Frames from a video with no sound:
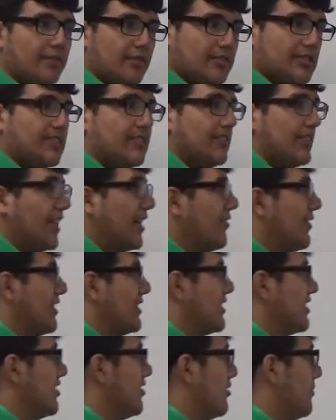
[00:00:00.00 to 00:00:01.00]
personally love
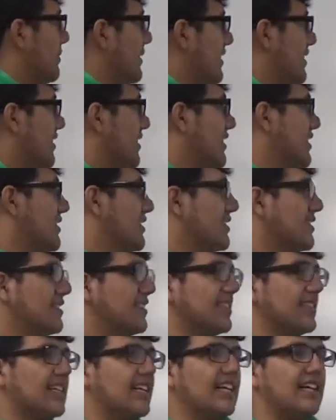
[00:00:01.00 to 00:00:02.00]
it too,
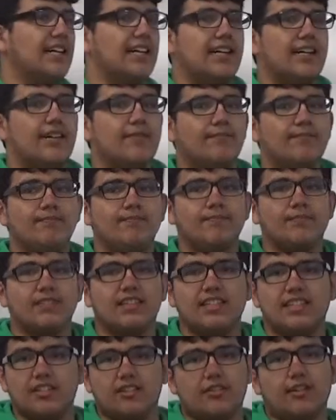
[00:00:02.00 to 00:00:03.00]
because I
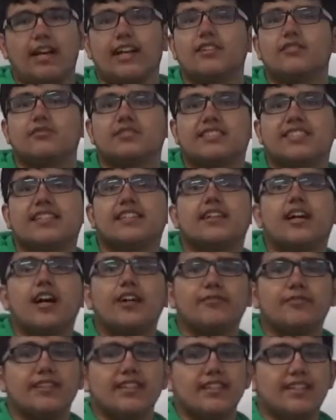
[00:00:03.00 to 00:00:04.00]
don't see it
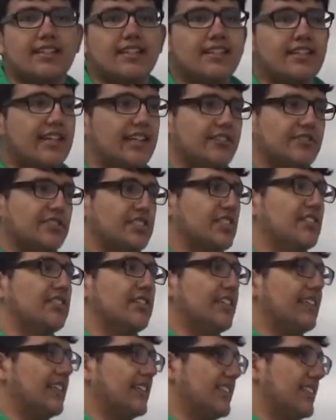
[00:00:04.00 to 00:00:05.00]
often in
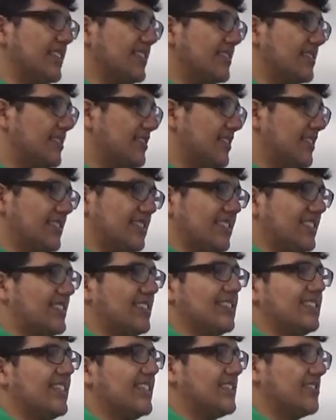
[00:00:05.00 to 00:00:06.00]
Arizona, at least, because it's
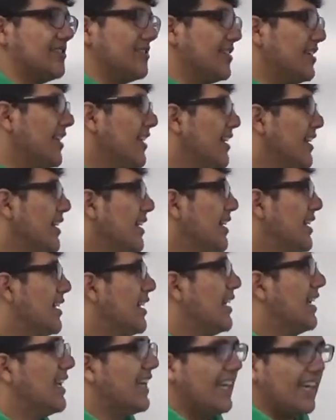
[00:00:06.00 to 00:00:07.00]
a desert.
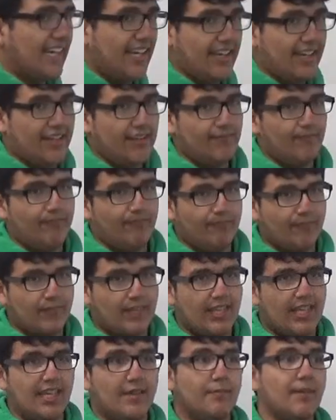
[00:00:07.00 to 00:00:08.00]
And
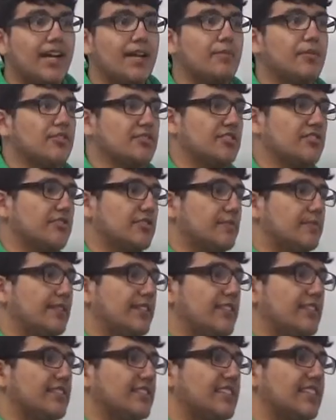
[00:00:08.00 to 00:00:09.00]
in my personal
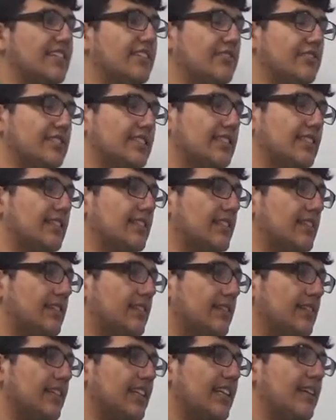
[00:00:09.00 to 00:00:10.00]
experience, it was
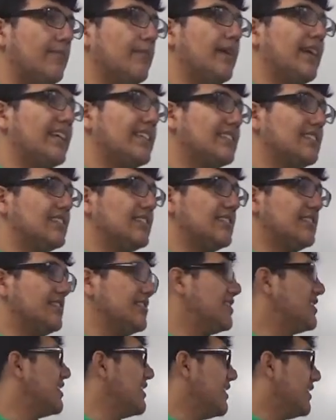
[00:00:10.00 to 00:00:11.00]
amazing
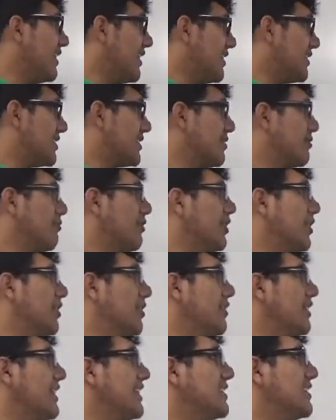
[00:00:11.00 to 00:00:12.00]
to see this,
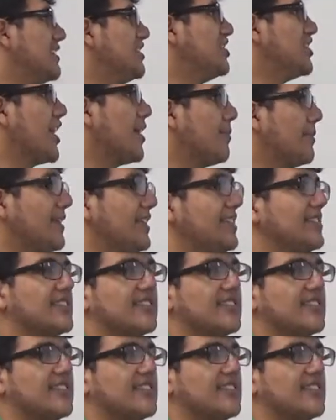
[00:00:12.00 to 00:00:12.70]
where it's a Japanese